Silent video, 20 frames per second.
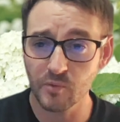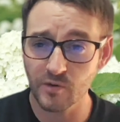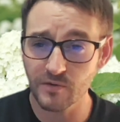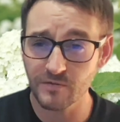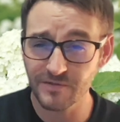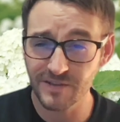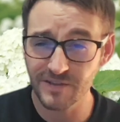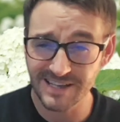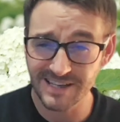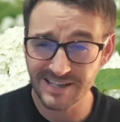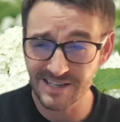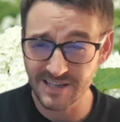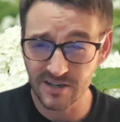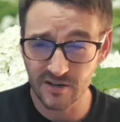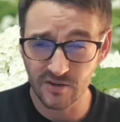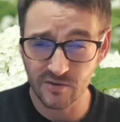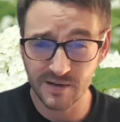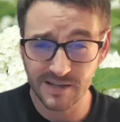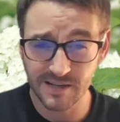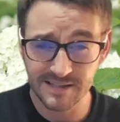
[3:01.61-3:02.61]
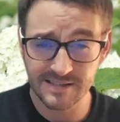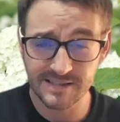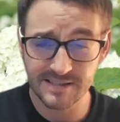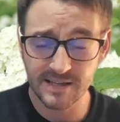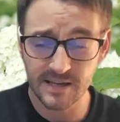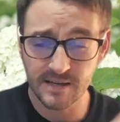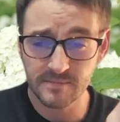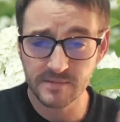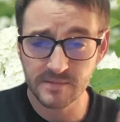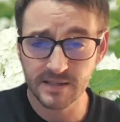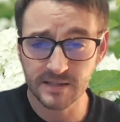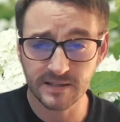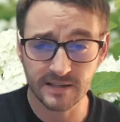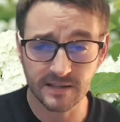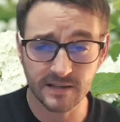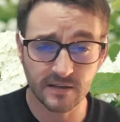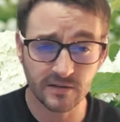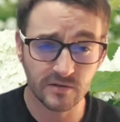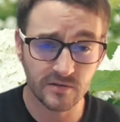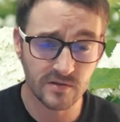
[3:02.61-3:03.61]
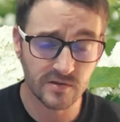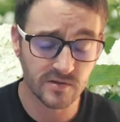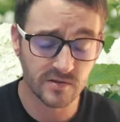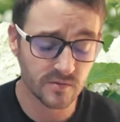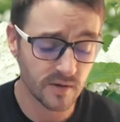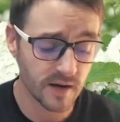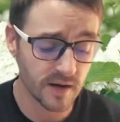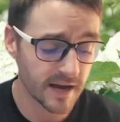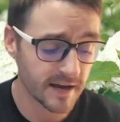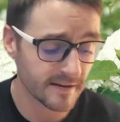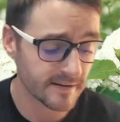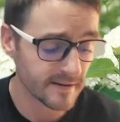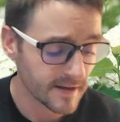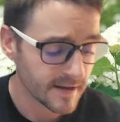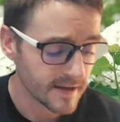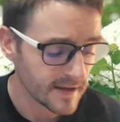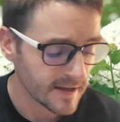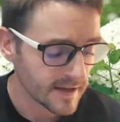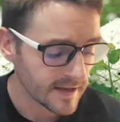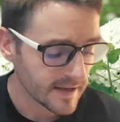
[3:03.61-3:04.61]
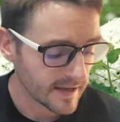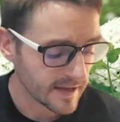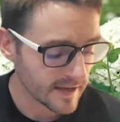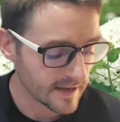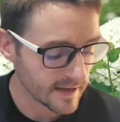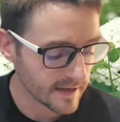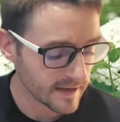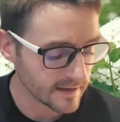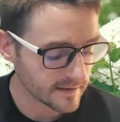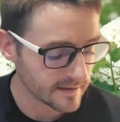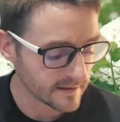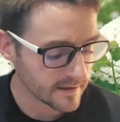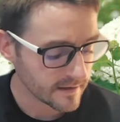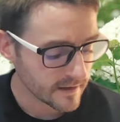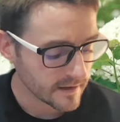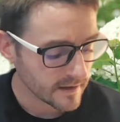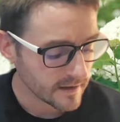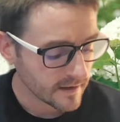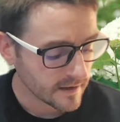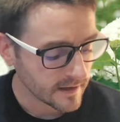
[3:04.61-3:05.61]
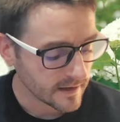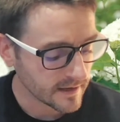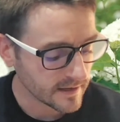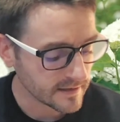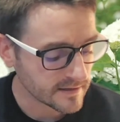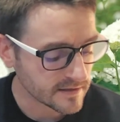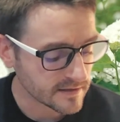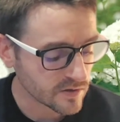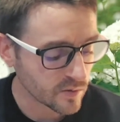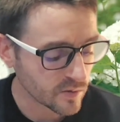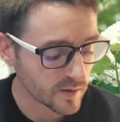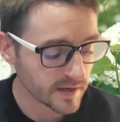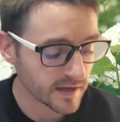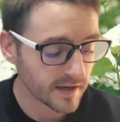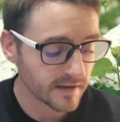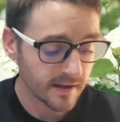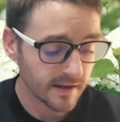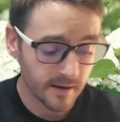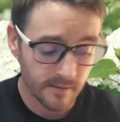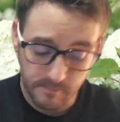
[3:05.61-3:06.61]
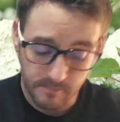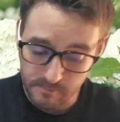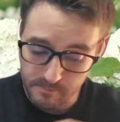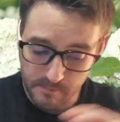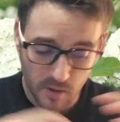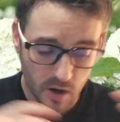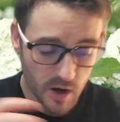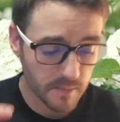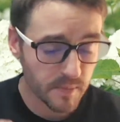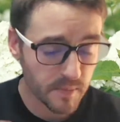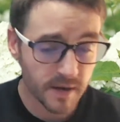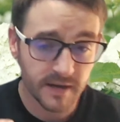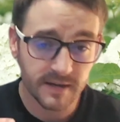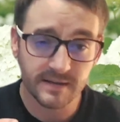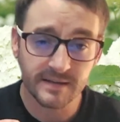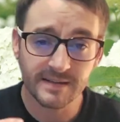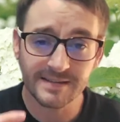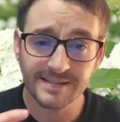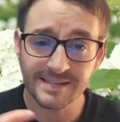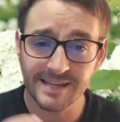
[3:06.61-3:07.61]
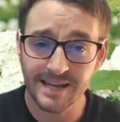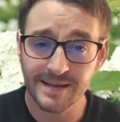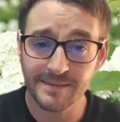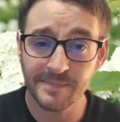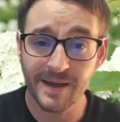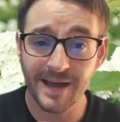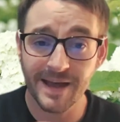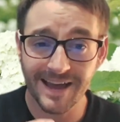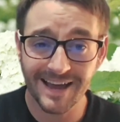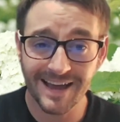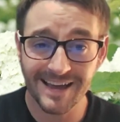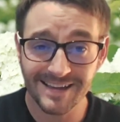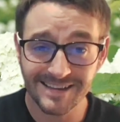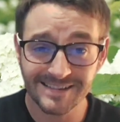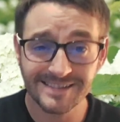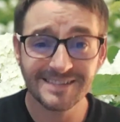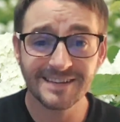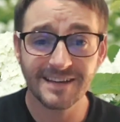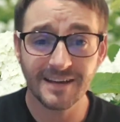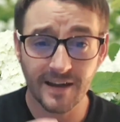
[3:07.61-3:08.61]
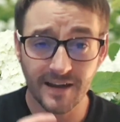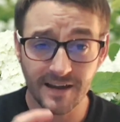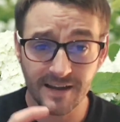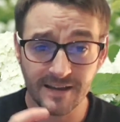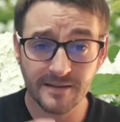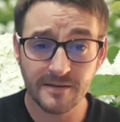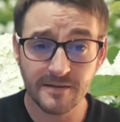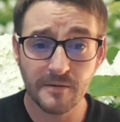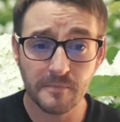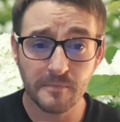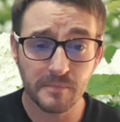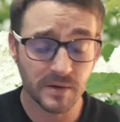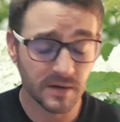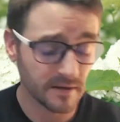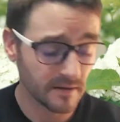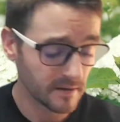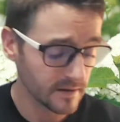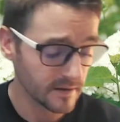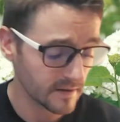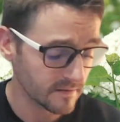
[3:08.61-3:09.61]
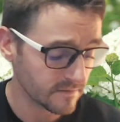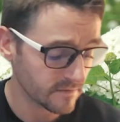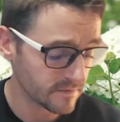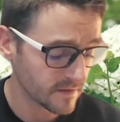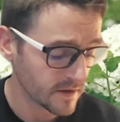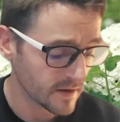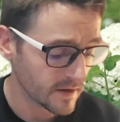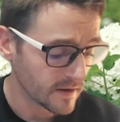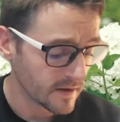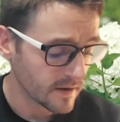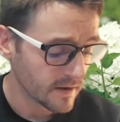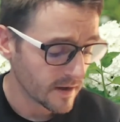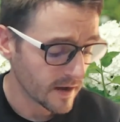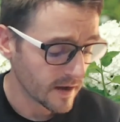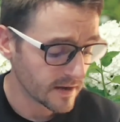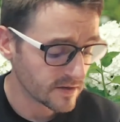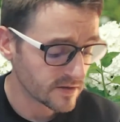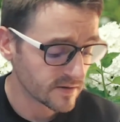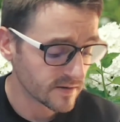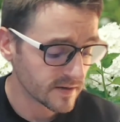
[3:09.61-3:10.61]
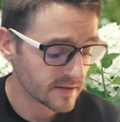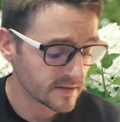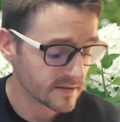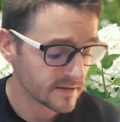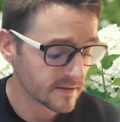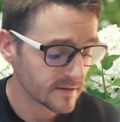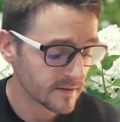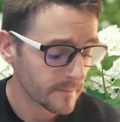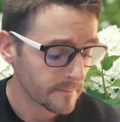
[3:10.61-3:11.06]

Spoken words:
fleshy green stems that the other two had. And it's going to have that mop head, the same as a big leaf hydrangea,